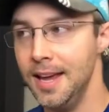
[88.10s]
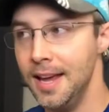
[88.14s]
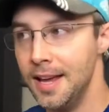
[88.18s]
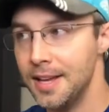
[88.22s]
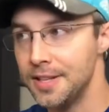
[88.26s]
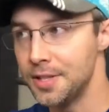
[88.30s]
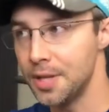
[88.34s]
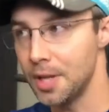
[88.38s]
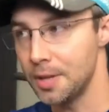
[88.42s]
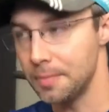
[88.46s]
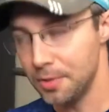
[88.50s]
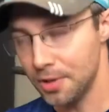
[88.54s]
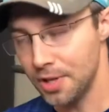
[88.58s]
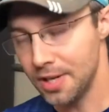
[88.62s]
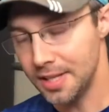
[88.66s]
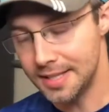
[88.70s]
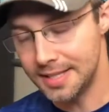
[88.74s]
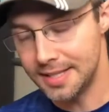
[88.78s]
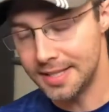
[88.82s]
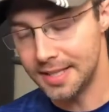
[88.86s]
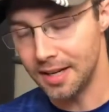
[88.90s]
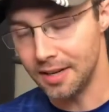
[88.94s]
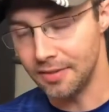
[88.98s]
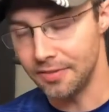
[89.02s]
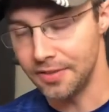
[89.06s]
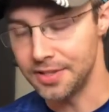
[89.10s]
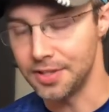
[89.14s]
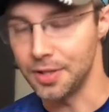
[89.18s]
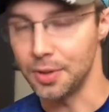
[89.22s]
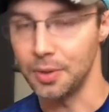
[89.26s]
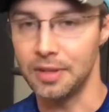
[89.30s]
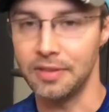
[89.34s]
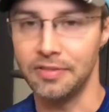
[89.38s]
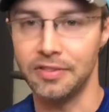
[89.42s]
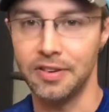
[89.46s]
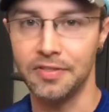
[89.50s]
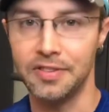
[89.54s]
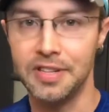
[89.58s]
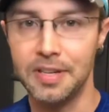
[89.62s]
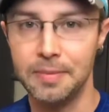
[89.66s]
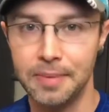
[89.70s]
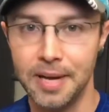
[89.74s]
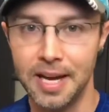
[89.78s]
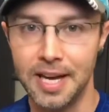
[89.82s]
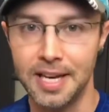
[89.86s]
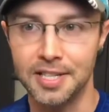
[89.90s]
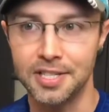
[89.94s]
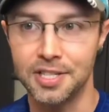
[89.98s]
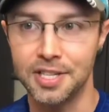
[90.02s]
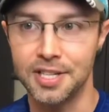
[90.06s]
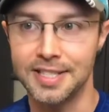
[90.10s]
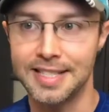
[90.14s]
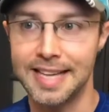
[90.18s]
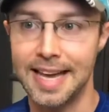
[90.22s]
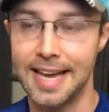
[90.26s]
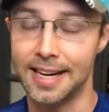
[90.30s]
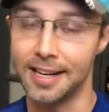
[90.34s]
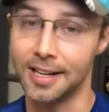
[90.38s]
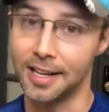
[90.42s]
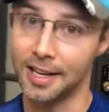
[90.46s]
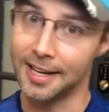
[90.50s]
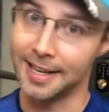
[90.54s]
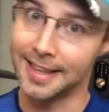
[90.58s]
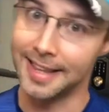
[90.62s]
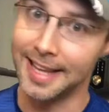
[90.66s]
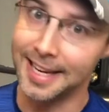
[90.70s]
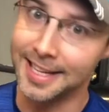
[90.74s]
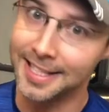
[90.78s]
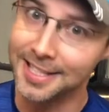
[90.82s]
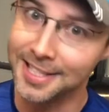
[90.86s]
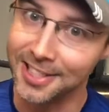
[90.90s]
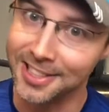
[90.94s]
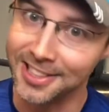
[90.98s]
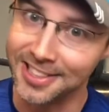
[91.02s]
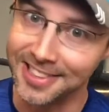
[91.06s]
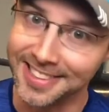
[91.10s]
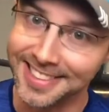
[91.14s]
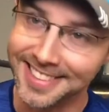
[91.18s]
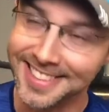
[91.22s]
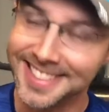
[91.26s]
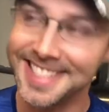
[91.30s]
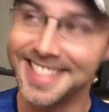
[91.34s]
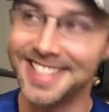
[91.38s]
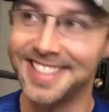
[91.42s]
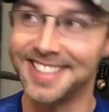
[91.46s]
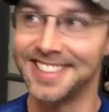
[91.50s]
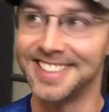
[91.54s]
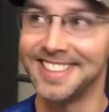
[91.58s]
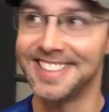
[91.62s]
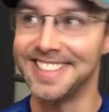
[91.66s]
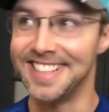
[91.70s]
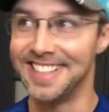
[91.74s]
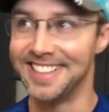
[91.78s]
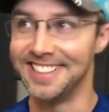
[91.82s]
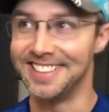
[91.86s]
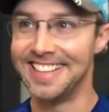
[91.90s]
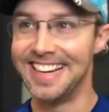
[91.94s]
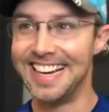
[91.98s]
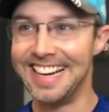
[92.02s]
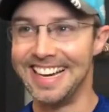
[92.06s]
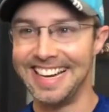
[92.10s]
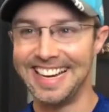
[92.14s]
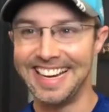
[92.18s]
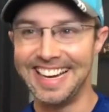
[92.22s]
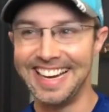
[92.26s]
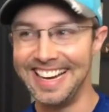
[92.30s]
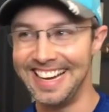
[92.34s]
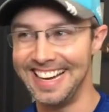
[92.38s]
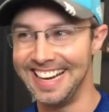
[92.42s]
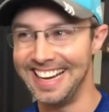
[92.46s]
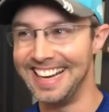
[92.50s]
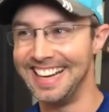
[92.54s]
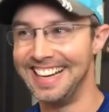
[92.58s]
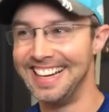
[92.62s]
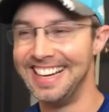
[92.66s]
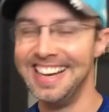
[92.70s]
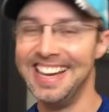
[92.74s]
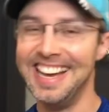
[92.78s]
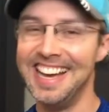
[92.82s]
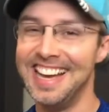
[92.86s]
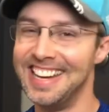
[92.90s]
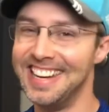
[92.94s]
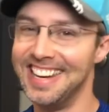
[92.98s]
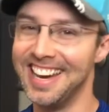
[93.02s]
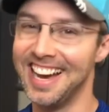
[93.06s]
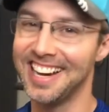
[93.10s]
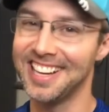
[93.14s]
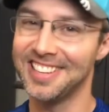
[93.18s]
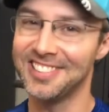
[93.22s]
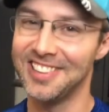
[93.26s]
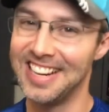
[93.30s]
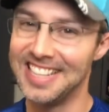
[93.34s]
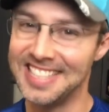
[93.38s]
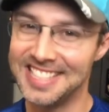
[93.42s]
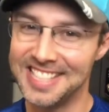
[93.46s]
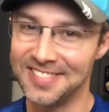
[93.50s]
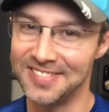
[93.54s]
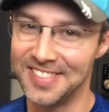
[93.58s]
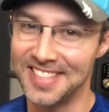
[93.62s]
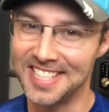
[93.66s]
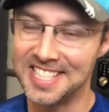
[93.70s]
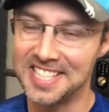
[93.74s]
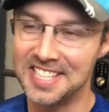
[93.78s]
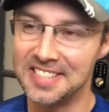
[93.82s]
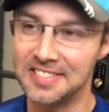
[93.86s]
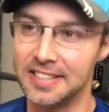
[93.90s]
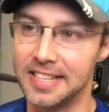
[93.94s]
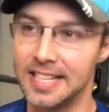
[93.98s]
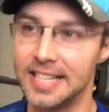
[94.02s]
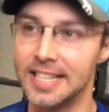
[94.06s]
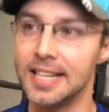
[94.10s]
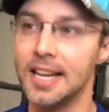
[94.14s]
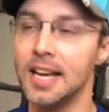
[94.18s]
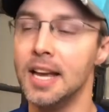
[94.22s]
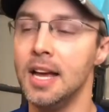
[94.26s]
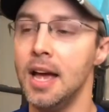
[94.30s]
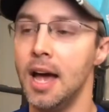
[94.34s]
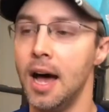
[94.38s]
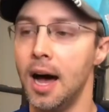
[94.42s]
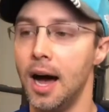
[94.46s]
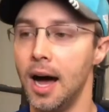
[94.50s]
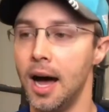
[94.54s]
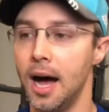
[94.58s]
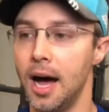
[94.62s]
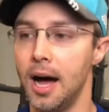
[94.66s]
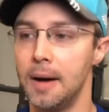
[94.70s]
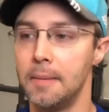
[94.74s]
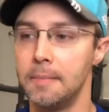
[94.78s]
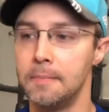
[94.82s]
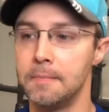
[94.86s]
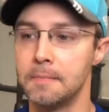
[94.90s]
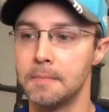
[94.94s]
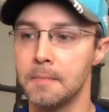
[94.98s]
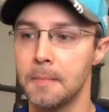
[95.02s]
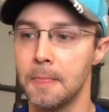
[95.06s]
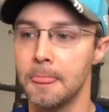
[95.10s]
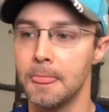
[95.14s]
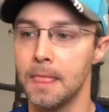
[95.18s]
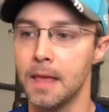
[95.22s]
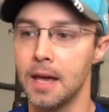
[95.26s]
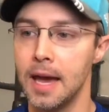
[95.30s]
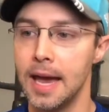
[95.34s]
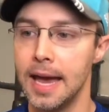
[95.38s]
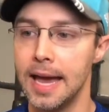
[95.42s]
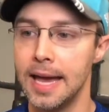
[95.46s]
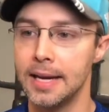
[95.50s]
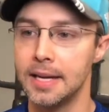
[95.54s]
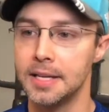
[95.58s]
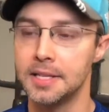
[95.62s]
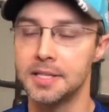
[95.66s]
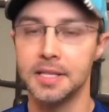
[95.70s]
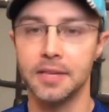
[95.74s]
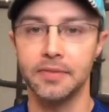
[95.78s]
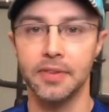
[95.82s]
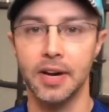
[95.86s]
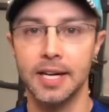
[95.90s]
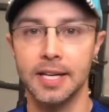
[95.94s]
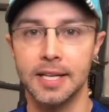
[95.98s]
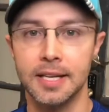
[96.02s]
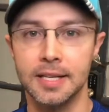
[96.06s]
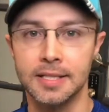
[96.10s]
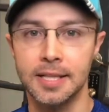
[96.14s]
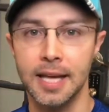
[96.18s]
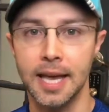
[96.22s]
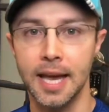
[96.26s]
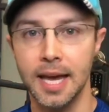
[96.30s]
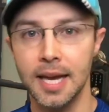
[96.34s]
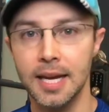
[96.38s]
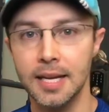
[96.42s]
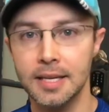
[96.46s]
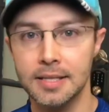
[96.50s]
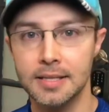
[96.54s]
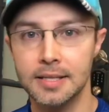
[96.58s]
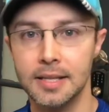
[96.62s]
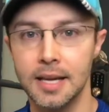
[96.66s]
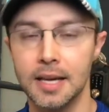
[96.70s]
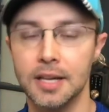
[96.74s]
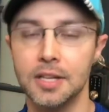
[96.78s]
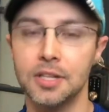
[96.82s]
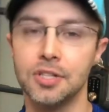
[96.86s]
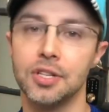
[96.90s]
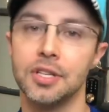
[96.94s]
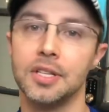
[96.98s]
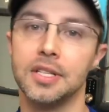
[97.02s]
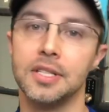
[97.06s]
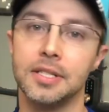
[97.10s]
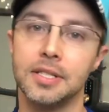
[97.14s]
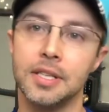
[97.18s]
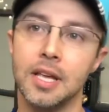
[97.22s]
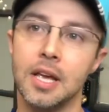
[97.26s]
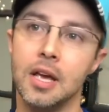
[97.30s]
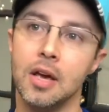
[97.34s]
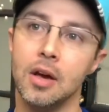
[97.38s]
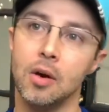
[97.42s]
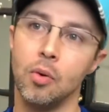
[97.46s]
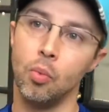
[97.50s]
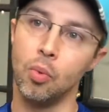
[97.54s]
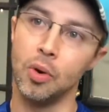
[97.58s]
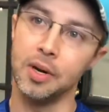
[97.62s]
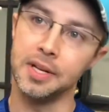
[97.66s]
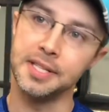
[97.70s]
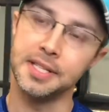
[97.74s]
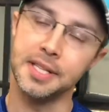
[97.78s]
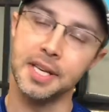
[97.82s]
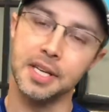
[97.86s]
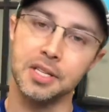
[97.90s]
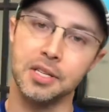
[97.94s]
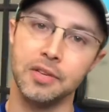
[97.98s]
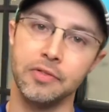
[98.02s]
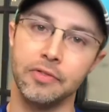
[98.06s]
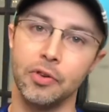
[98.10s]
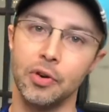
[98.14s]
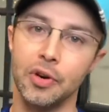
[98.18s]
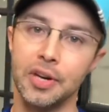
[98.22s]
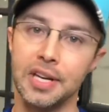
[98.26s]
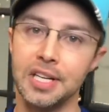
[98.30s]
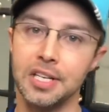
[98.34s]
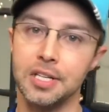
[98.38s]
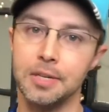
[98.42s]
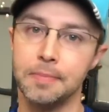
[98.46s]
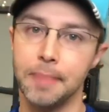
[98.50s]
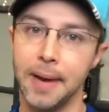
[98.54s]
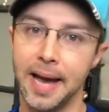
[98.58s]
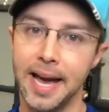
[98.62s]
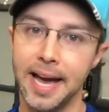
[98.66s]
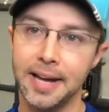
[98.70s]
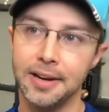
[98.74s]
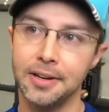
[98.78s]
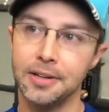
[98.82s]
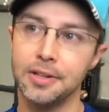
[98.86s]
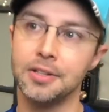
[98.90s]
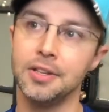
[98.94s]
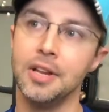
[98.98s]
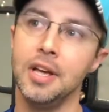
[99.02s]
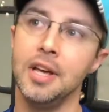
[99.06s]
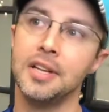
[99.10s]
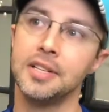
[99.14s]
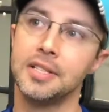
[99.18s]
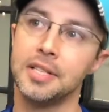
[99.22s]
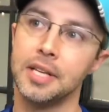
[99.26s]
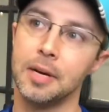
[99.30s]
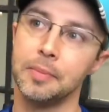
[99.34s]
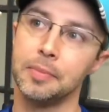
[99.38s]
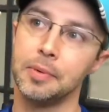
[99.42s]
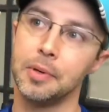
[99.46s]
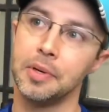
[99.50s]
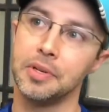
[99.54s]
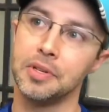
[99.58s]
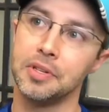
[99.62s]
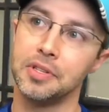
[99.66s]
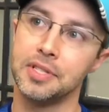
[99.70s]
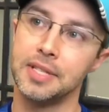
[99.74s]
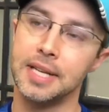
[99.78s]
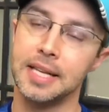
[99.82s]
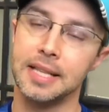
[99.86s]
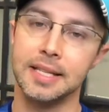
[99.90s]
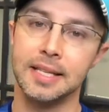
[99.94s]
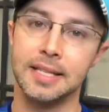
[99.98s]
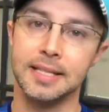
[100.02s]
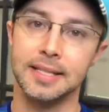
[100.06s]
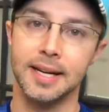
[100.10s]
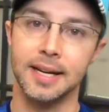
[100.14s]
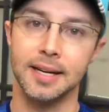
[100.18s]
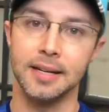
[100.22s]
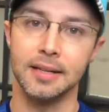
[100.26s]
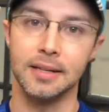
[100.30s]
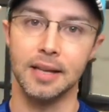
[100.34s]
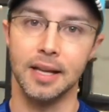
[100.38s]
So the book itself is only 50 pages, and a lot of that is art, so you know, not quite so much to read. And it's divided into 8 sections, 1 section for each pattern to help you understand the entire